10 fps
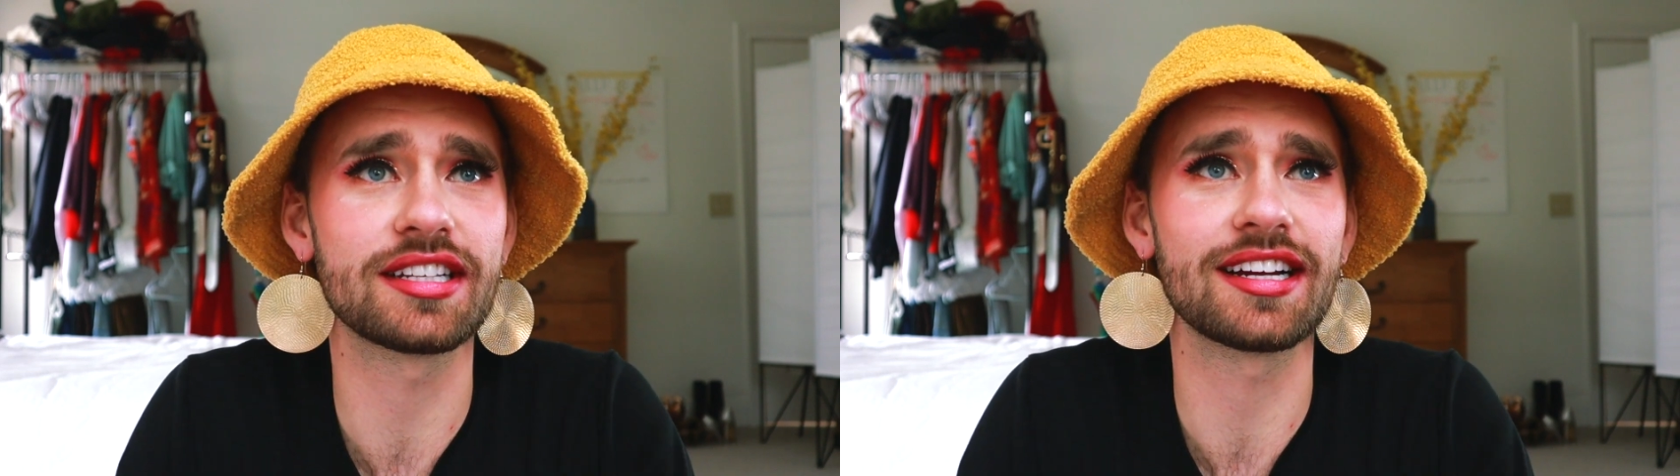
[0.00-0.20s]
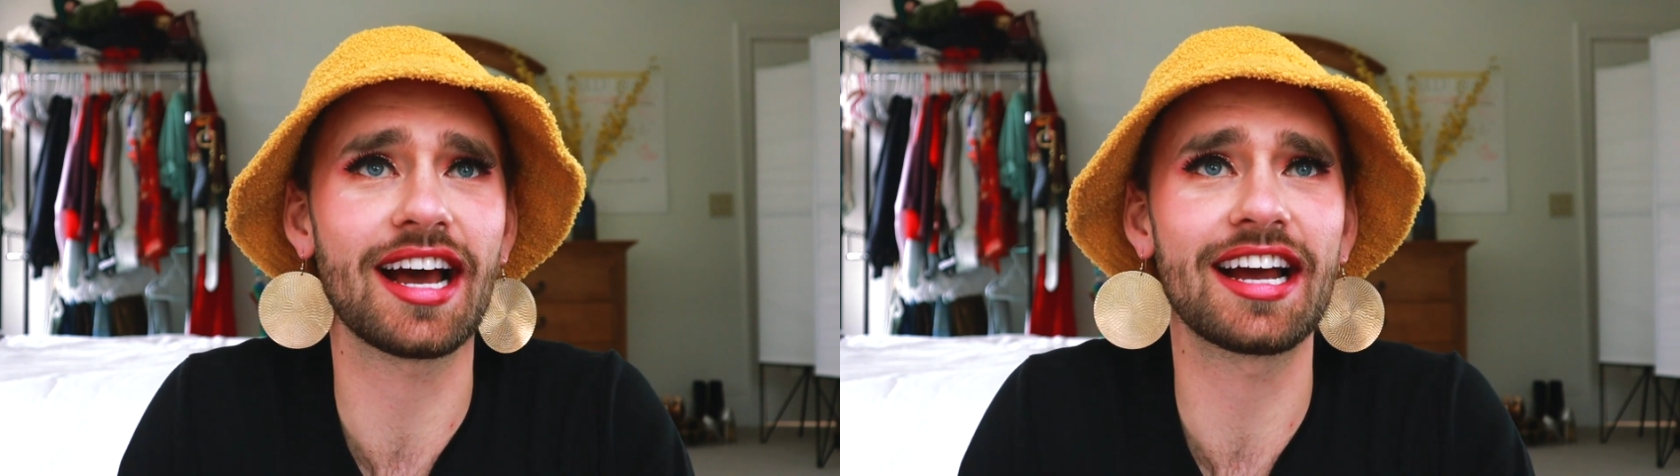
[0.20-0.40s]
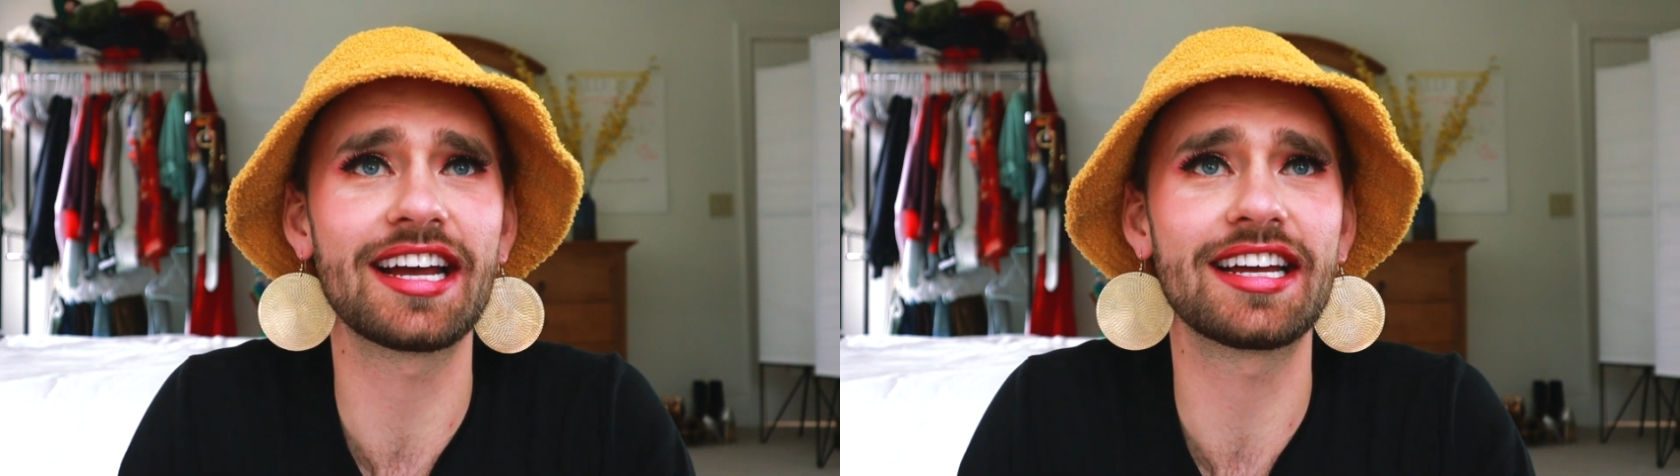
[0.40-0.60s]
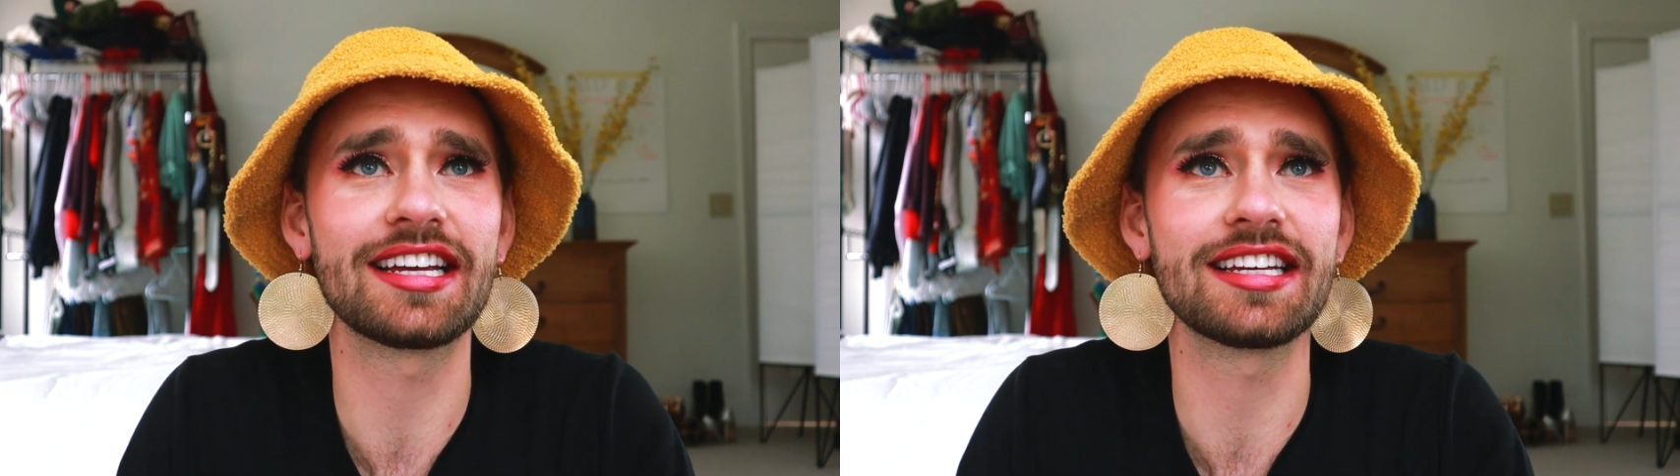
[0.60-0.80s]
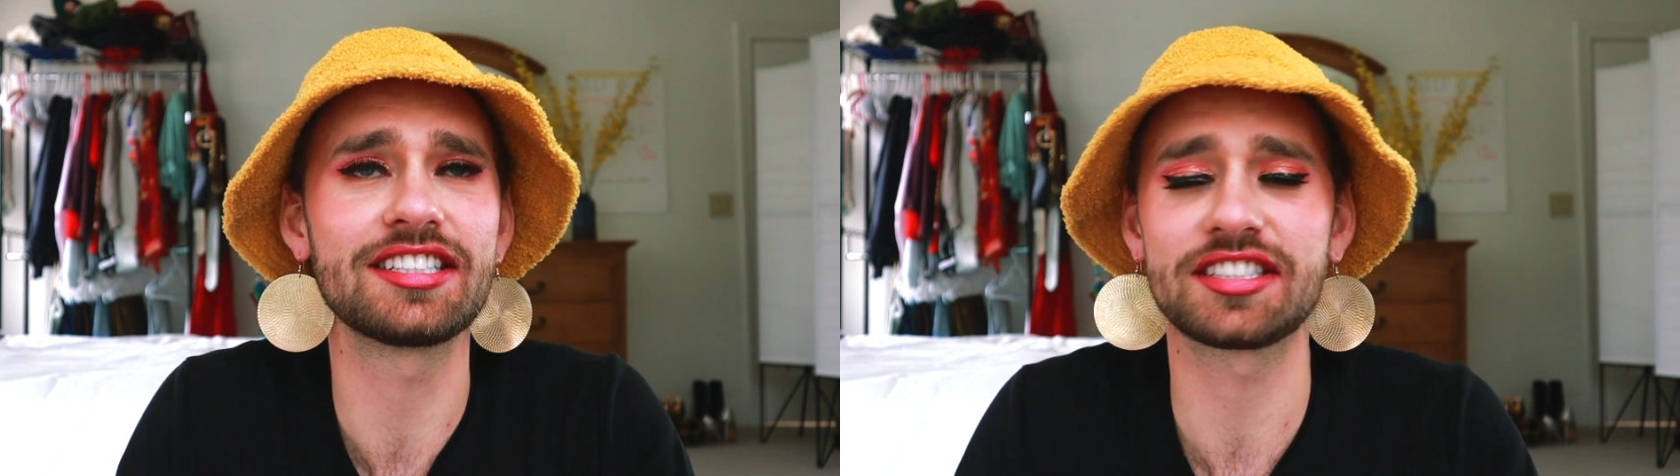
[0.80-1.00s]
that
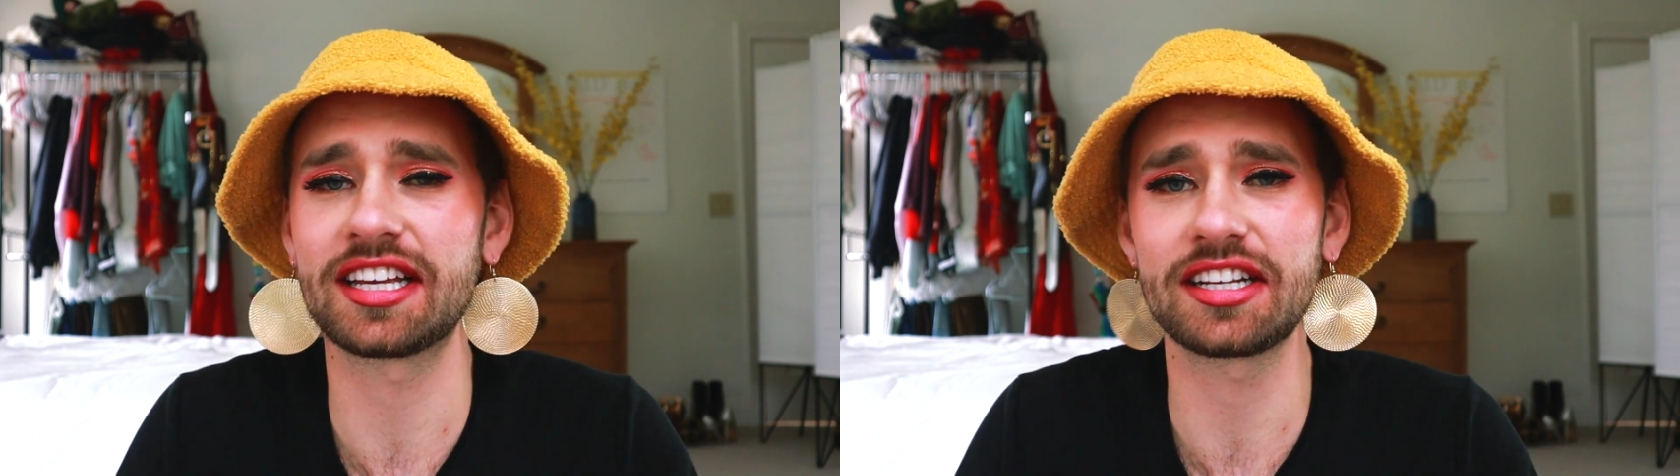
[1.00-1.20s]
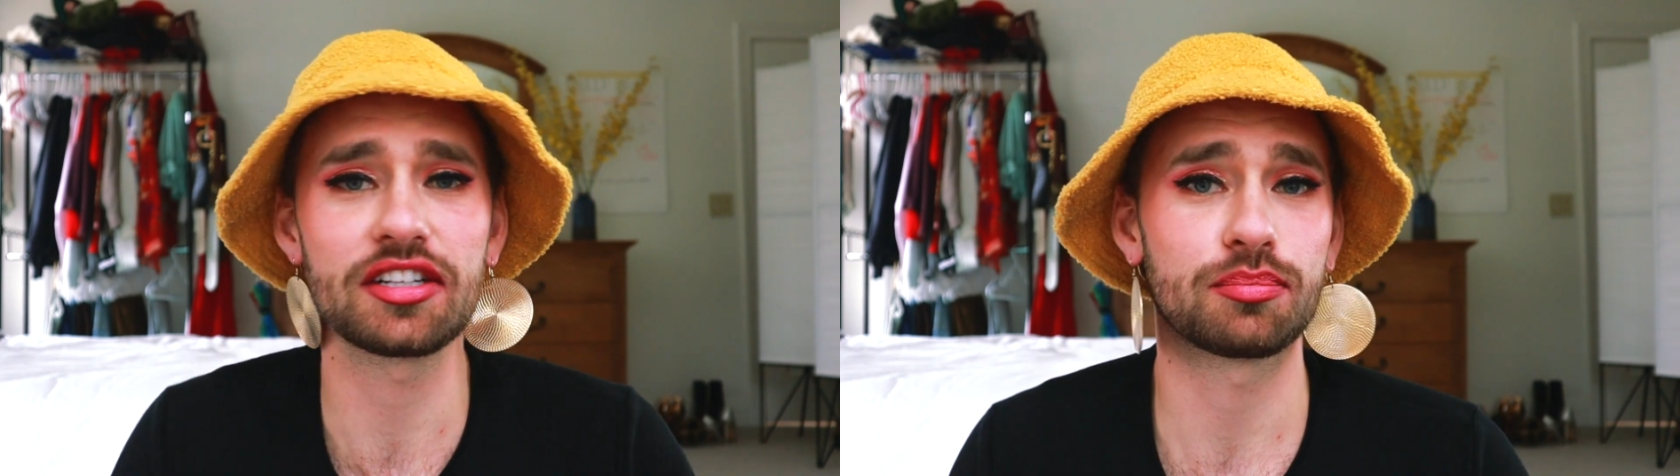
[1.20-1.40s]
I just like